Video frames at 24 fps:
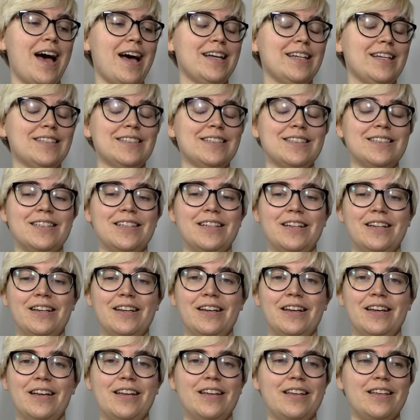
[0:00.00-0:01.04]
And
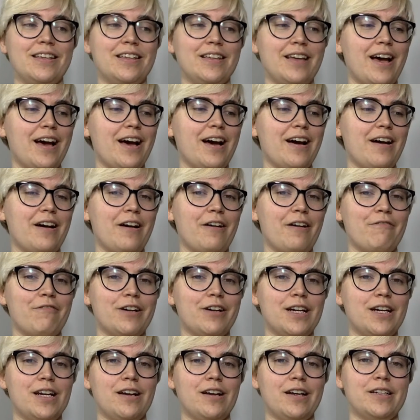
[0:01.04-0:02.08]
yeah, I
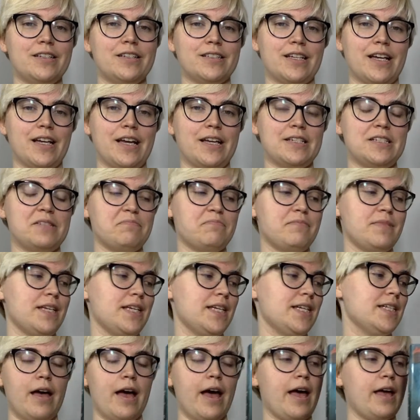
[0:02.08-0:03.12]
really liked getting to
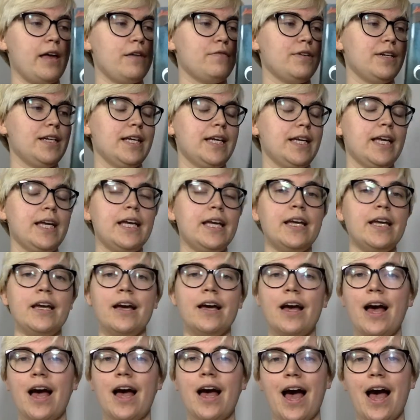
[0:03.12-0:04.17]
meet Ava Lee,
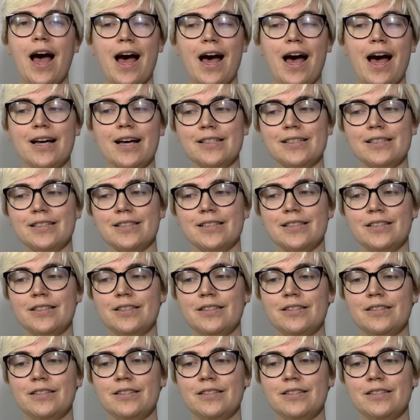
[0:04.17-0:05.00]
and